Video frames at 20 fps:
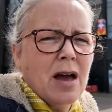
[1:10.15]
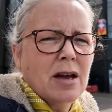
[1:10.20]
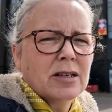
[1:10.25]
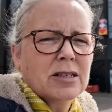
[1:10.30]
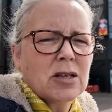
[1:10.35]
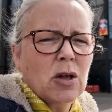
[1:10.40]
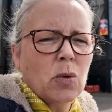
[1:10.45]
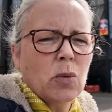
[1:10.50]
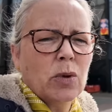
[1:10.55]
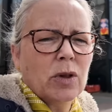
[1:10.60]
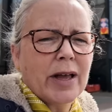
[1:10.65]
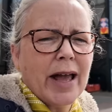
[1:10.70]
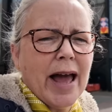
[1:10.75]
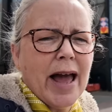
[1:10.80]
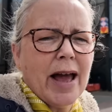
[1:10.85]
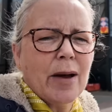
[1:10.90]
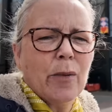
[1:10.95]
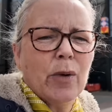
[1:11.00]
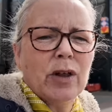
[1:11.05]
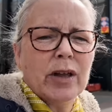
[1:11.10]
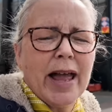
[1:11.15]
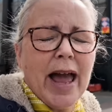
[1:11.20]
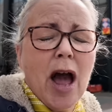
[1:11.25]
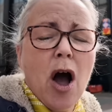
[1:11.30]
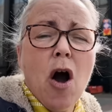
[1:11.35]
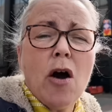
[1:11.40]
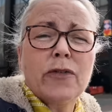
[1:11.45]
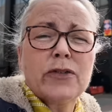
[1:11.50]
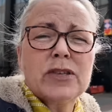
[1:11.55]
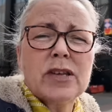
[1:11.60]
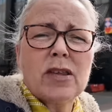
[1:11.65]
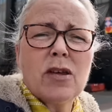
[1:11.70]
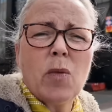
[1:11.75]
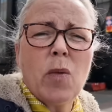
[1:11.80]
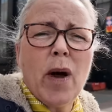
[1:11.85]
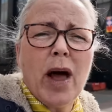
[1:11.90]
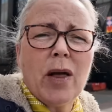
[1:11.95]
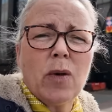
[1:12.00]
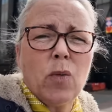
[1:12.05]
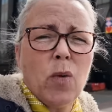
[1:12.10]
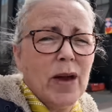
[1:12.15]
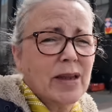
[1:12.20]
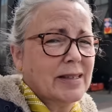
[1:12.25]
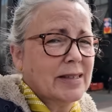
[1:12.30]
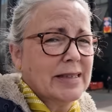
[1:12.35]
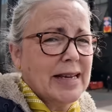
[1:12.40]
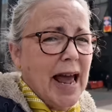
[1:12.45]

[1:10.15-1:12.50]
So we'll get we'll get off to the Wild West